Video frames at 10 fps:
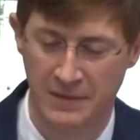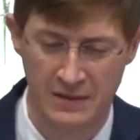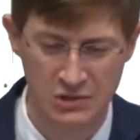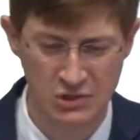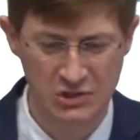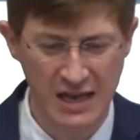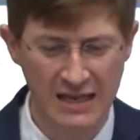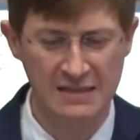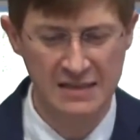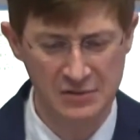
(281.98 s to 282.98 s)

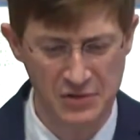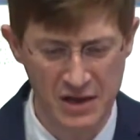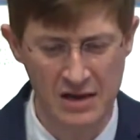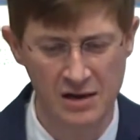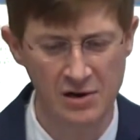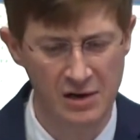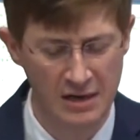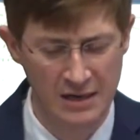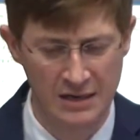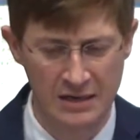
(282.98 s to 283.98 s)
standing there
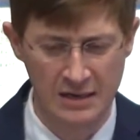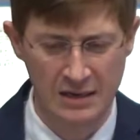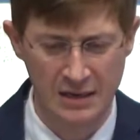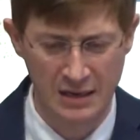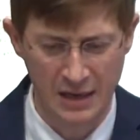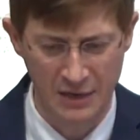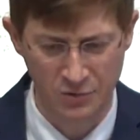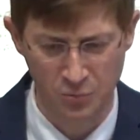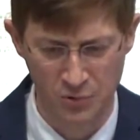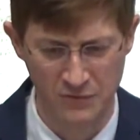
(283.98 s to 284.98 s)
at
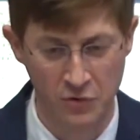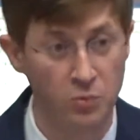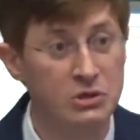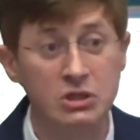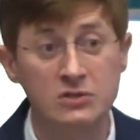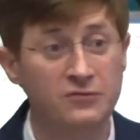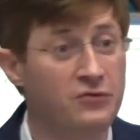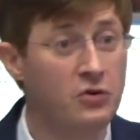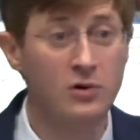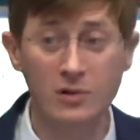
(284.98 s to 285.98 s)
the river, which is
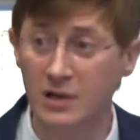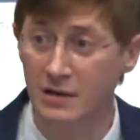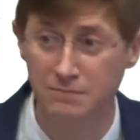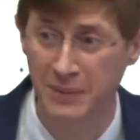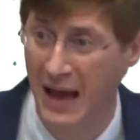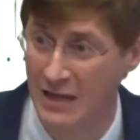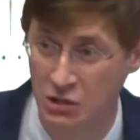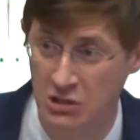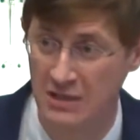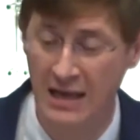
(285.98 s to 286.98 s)
full of
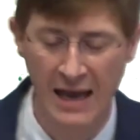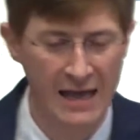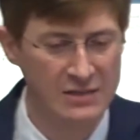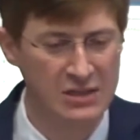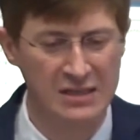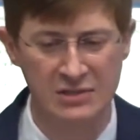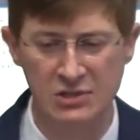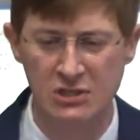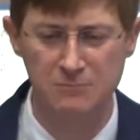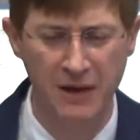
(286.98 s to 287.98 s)
passion as it
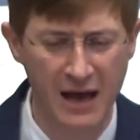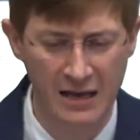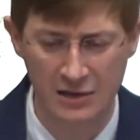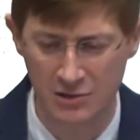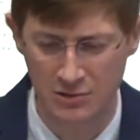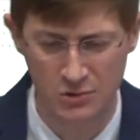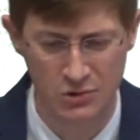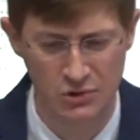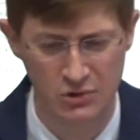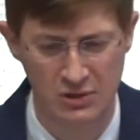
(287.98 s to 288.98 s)

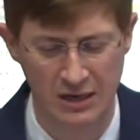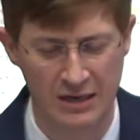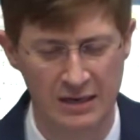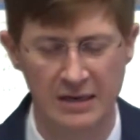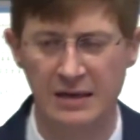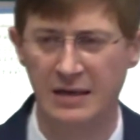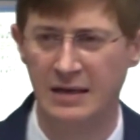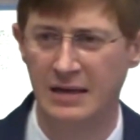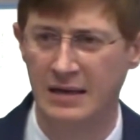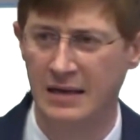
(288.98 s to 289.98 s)
inspires
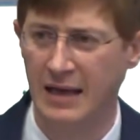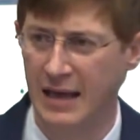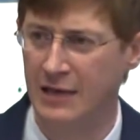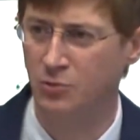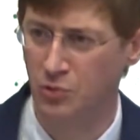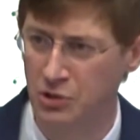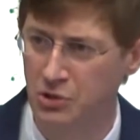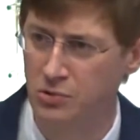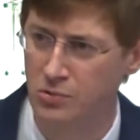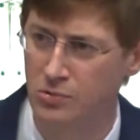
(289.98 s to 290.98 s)
and
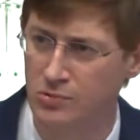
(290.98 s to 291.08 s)
renews.